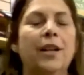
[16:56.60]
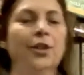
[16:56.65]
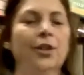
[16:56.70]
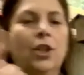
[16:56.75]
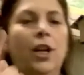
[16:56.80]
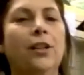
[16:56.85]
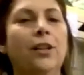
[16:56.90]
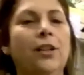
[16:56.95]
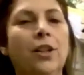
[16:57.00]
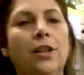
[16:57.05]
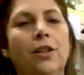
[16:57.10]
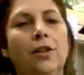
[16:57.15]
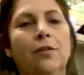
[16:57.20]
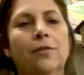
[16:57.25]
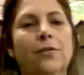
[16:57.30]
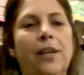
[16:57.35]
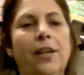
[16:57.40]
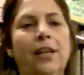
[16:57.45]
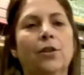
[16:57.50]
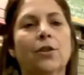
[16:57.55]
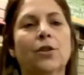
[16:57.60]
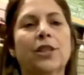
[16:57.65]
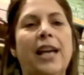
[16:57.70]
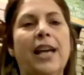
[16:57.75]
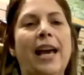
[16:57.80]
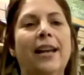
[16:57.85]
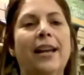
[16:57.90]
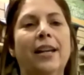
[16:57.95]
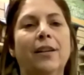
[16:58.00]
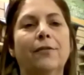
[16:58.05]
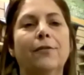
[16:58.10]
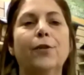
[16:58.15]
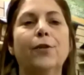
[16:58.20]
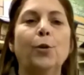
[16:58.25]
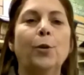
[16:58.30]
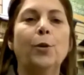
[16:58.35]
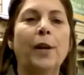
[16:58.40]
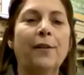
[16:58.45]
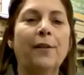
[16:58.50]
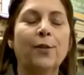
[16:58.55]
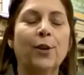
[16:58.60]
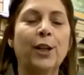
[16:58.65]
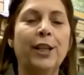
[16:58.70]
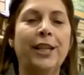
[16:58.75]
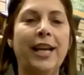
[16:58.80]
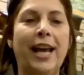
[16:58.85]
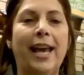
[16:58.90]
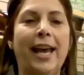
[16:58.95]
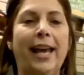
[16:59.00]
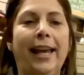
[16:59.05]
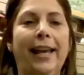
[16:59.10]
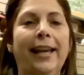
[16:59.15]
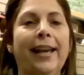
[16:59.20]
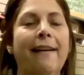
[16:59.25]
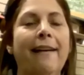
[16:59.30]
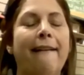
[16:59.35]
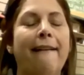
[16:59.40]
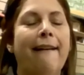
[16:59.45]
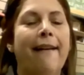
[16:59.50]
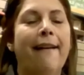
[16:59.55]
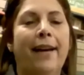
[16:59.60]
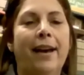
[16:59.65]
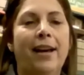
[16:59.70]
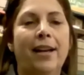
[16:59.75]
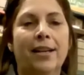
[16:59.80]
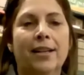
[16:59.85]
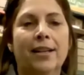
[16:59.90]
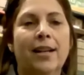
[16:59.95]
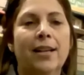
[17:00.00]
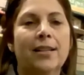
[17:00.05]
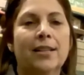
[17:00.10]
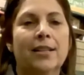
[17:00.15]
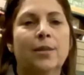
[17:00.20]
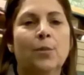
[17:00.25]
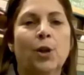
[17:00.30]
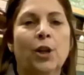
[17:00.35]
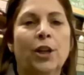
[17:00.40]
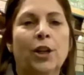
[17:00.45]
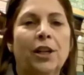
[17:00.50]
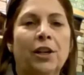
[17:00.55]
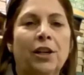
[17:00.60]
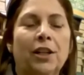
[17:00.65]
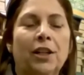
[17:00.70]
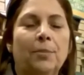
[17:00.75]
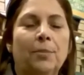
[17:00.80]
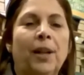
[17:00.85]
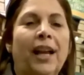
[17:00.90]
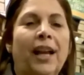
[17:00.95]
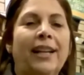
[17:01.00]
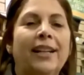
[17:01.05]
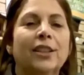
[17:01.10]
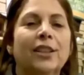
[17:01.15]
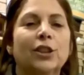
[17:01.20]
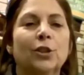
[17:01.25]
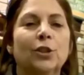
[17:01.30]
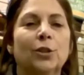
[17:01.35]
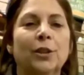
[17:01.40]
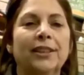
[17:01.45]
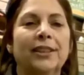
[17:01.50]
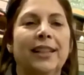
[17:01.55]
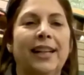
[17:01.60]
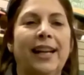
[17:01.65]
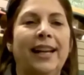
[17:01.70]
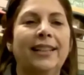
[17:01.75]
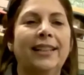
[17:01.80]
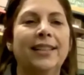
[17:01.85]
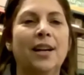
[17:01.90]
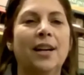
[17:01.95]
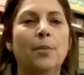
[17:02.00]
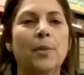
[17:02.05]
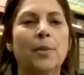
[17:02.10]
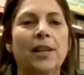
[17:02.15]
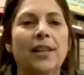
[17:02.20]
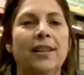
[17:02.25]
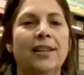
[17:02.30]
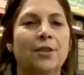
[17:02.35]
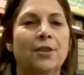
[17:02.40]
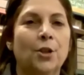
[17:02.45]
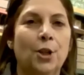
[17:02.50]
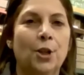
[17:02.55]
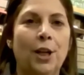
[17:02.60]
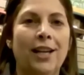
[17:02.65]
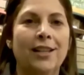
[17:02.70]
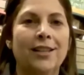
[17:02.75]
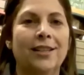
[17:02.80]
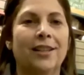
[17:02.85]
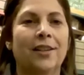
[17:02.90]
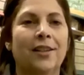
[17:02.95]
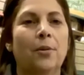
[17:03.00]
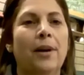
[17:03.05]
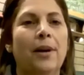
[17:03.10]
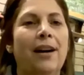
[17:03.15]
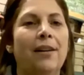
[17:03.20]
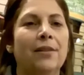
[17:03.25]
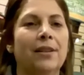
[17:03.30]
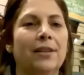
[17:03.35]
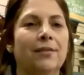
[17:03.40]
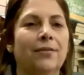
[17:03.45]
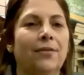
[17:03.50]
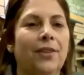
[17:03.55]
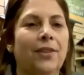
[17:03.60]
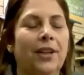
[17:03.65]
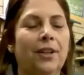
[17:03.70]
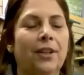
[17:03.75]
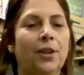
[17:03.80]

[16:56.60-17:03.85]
changing your feeders, adding food every day. I had a customer at our La Plata store today tell me that she has to go out and fill